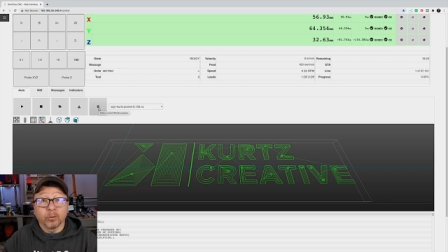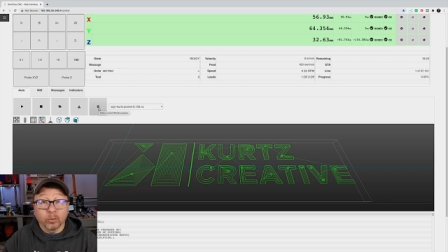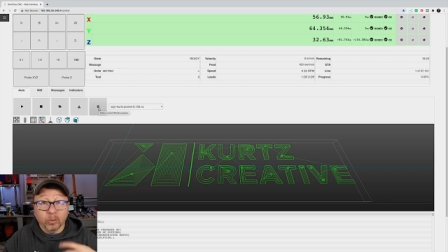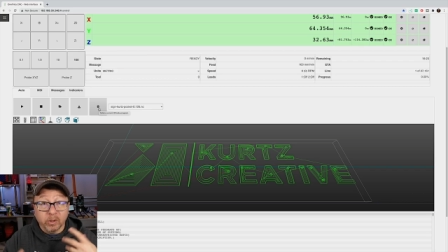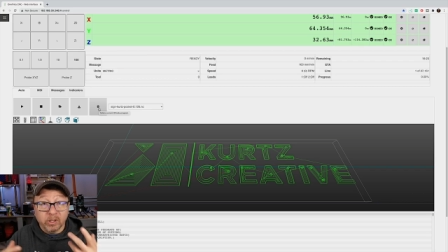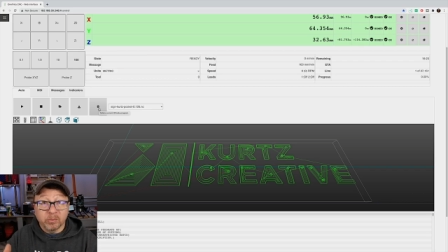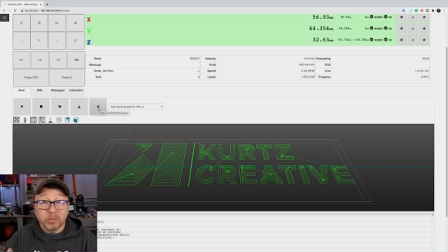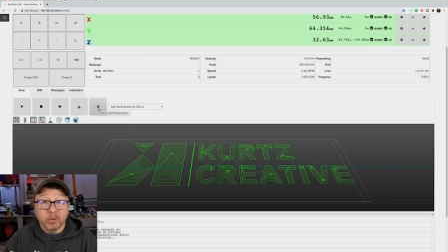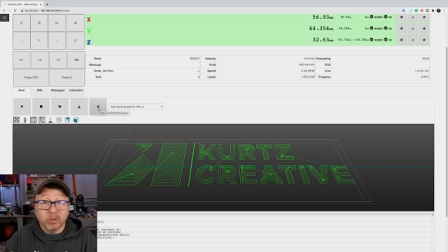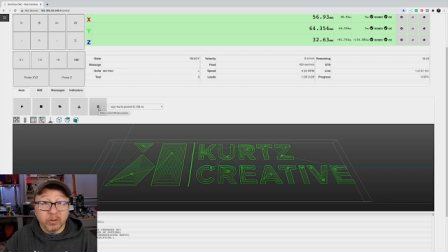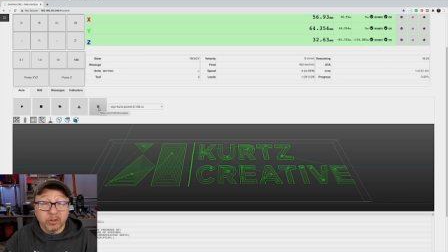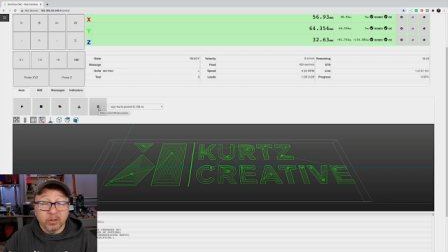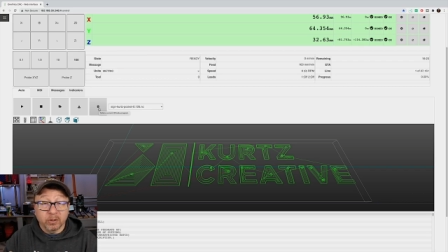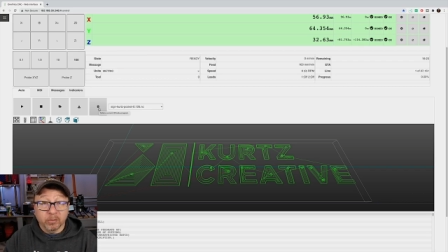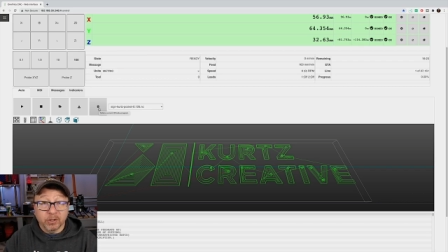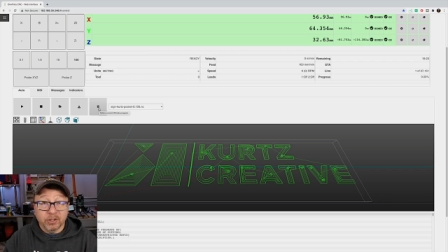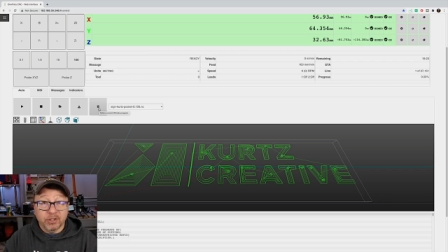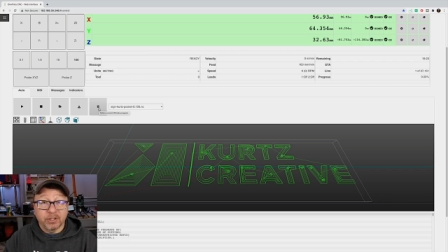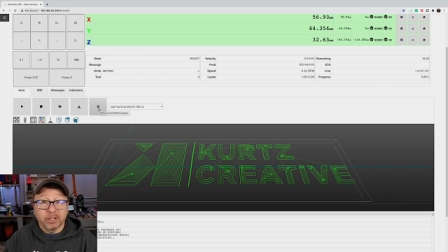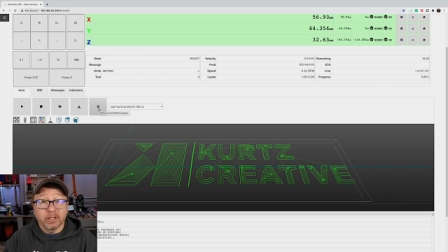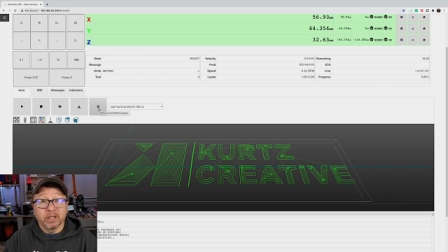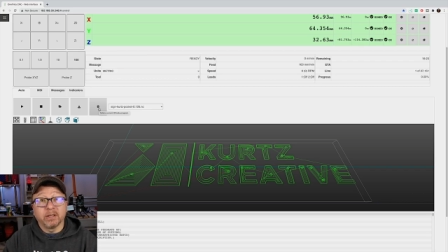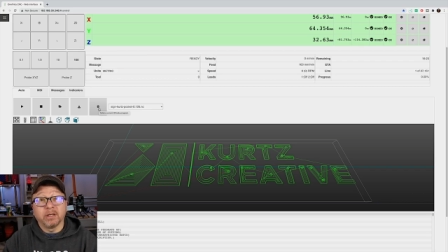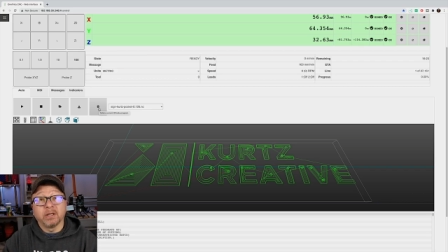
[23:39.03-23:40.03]
reboot your
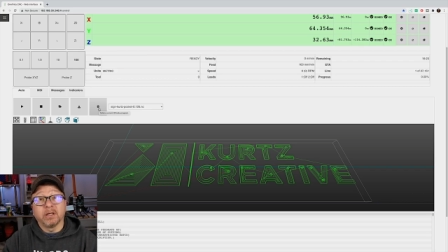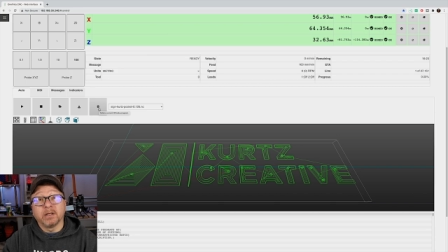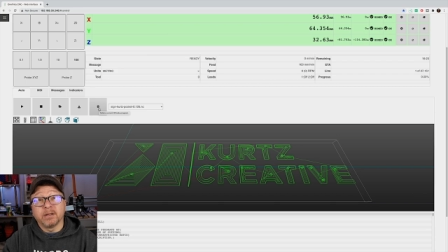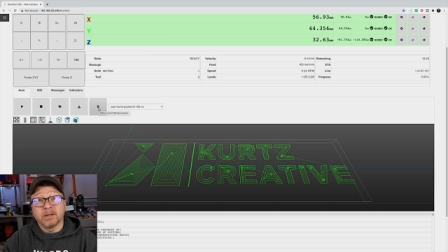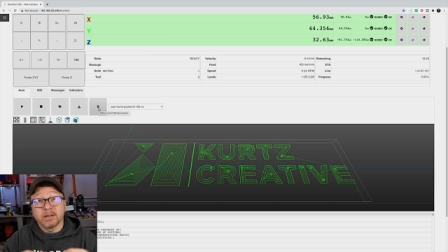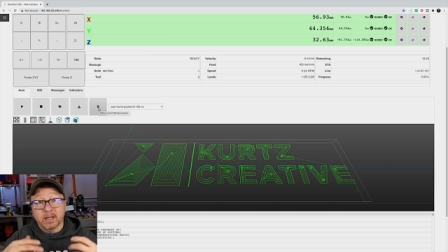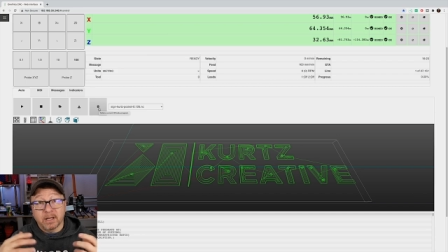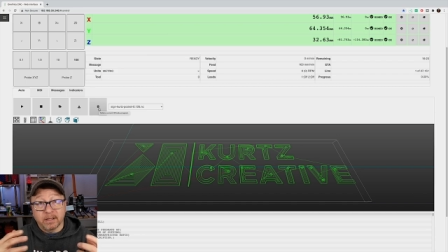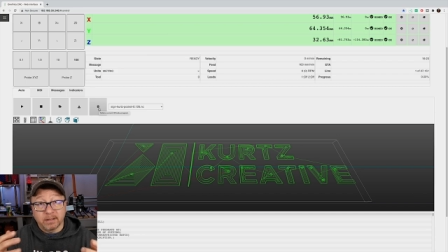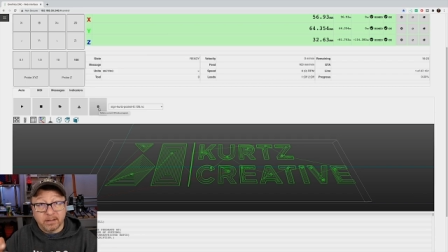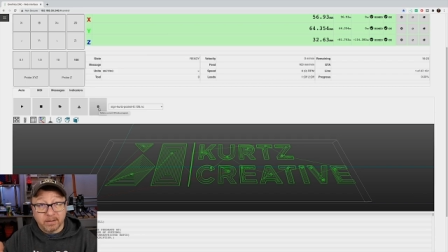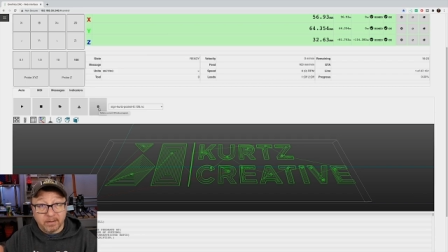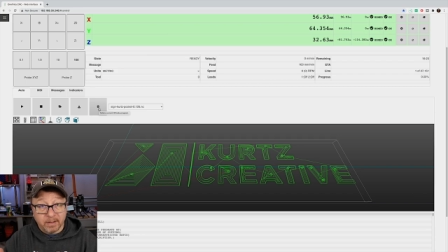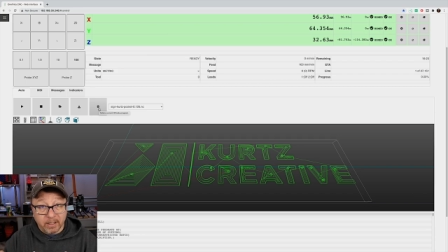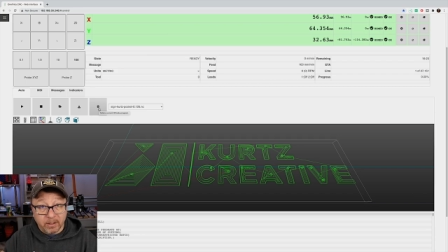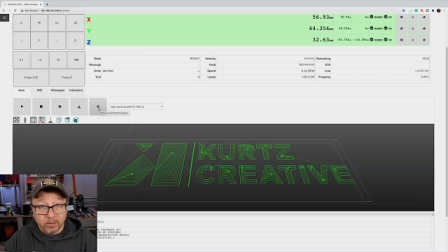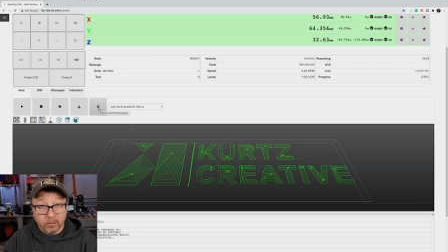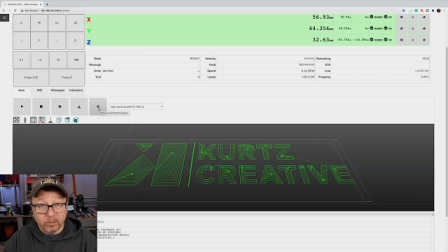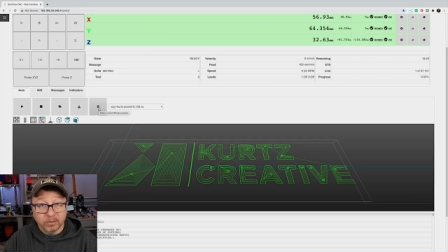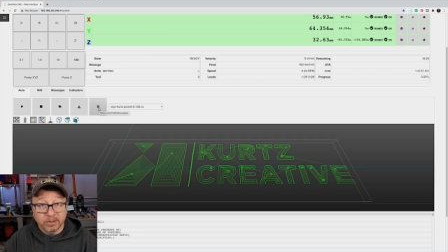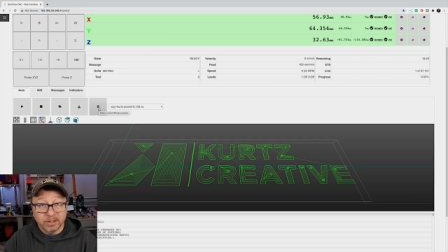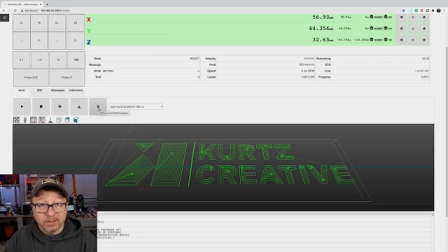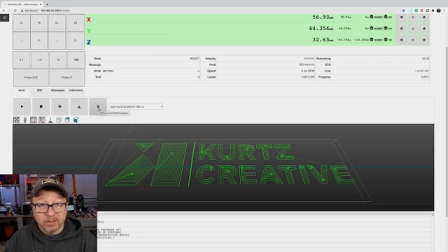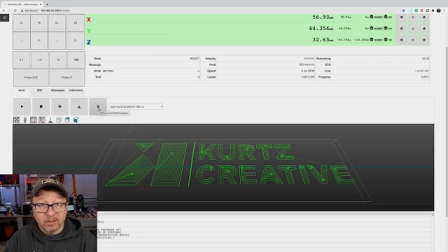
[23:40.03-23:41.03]
machine, and then they
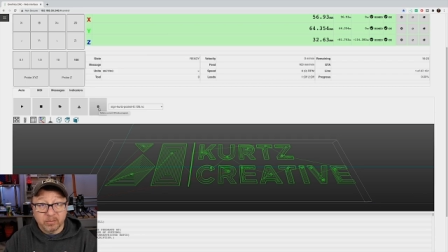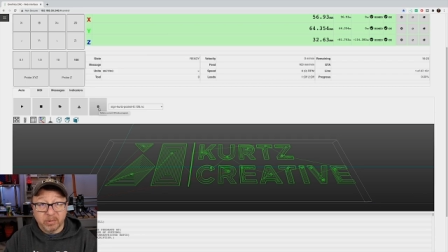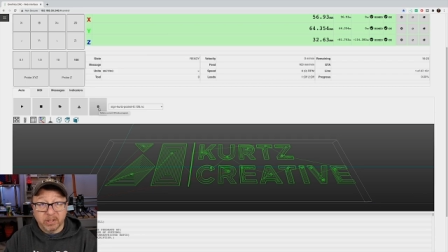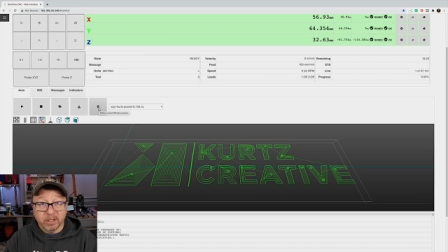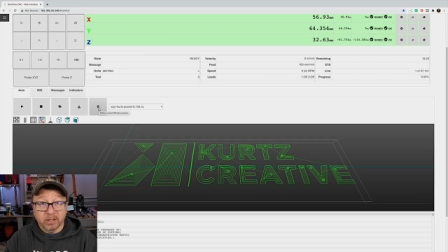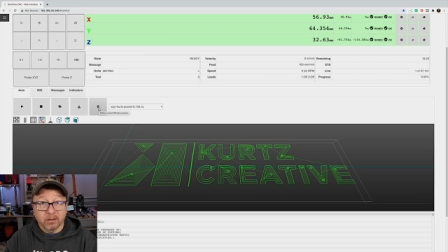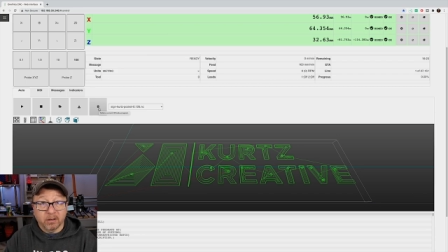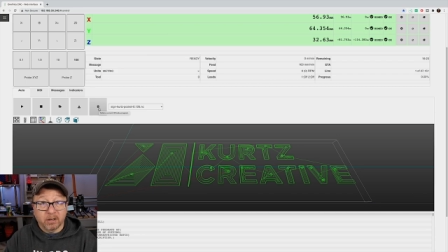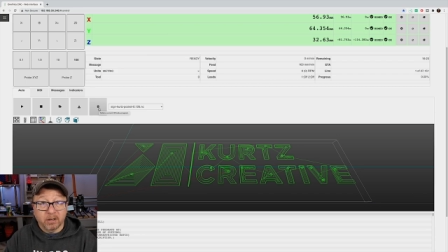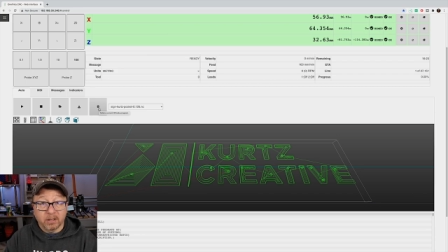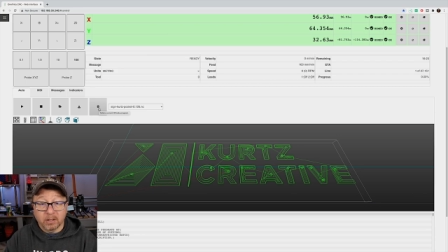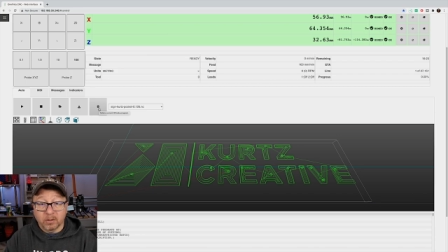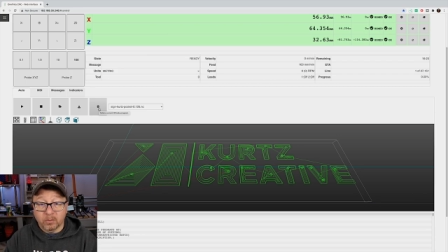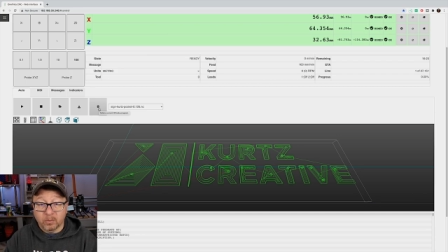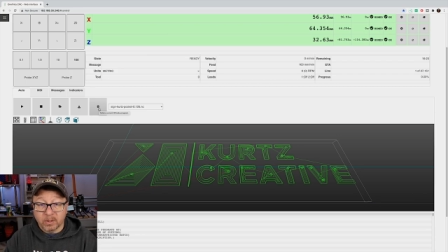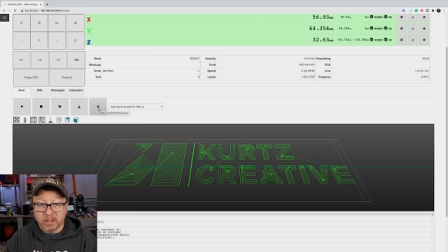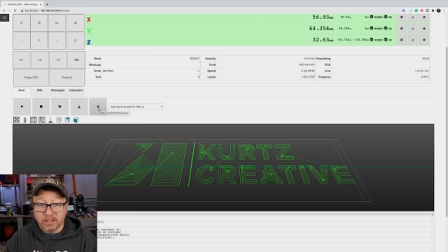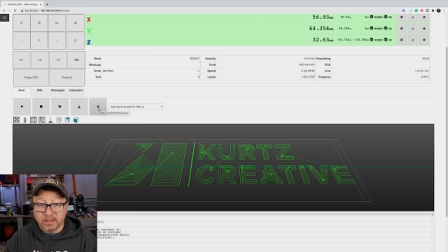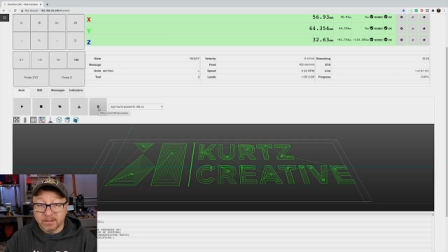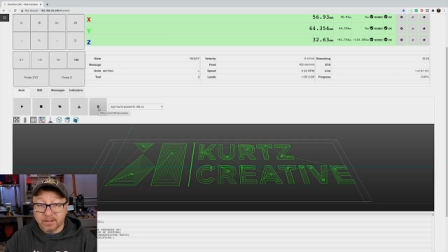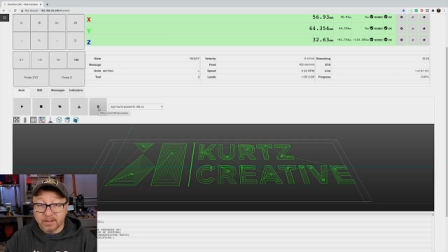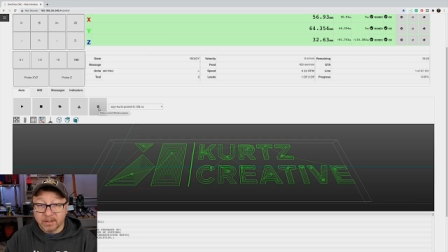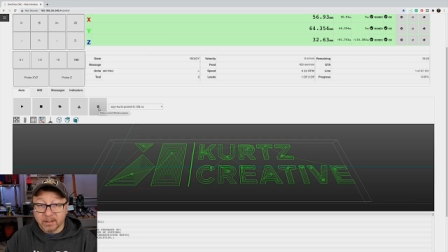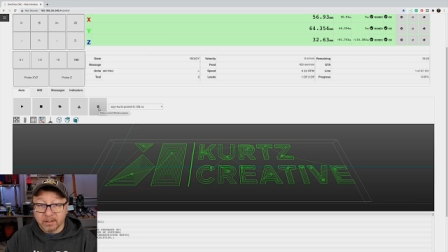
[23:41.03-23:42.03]
will disappear all at
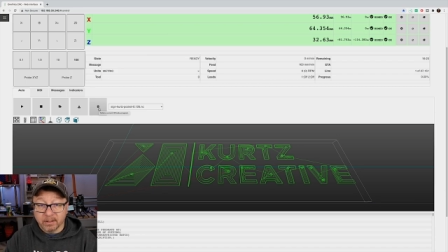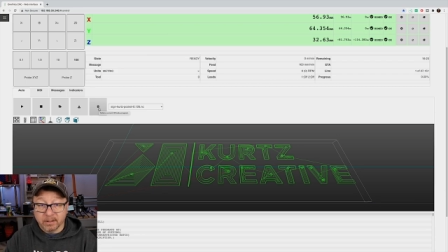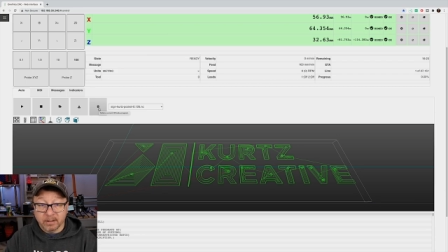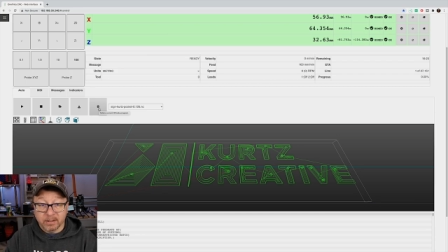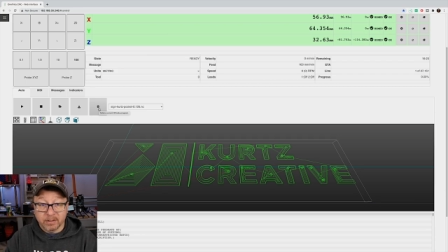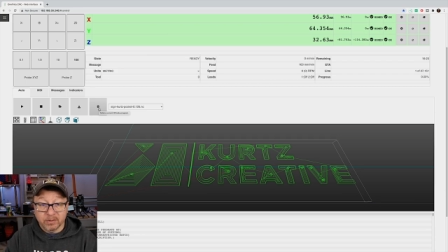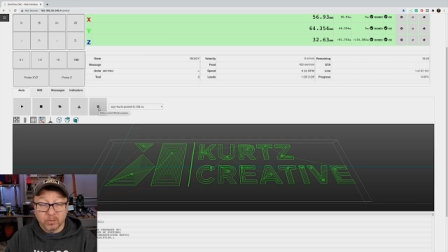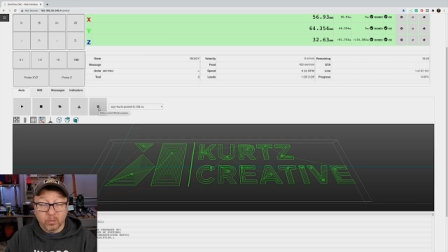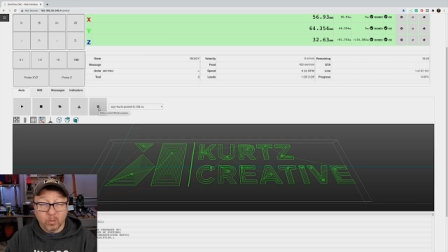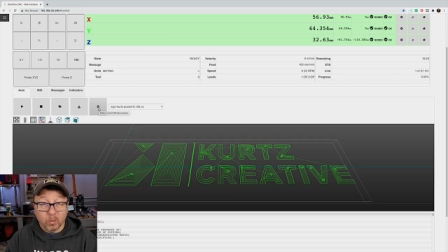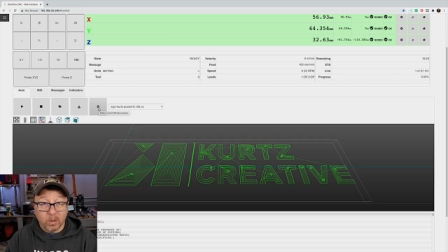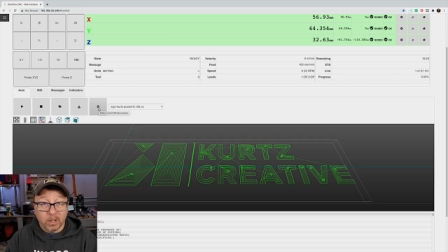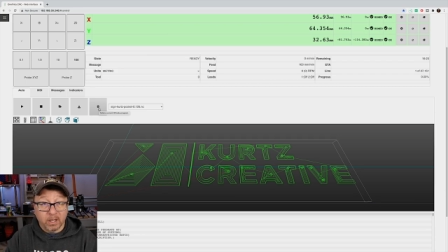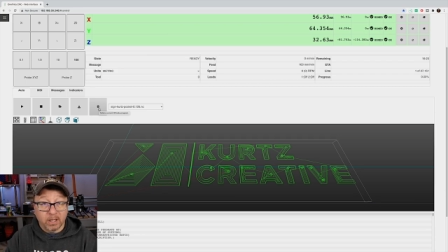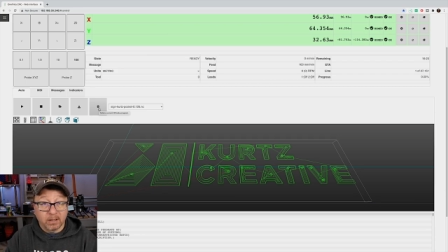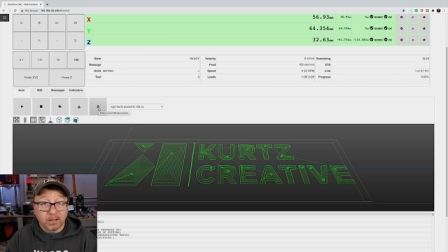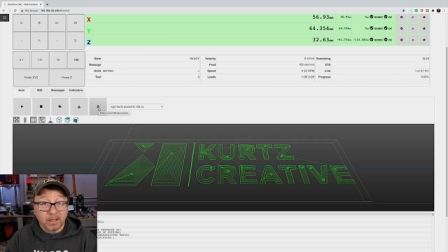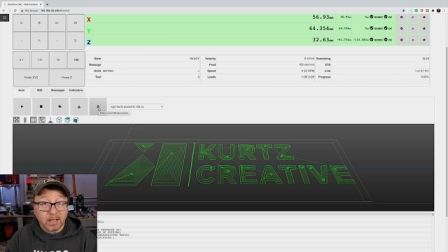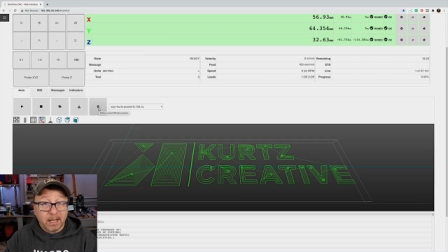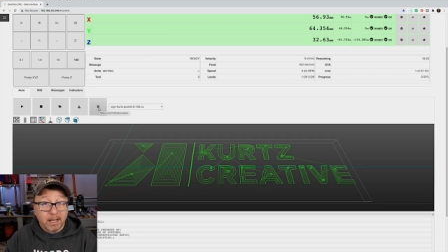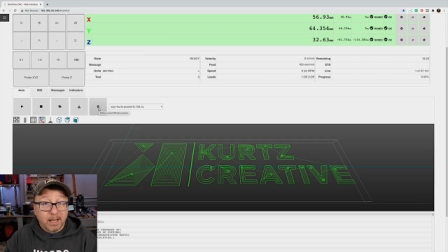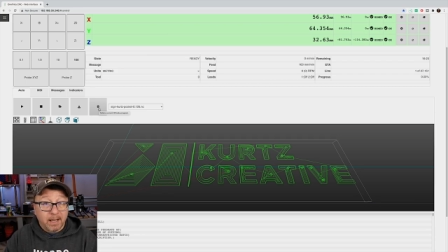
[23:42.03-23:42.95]
once there as well.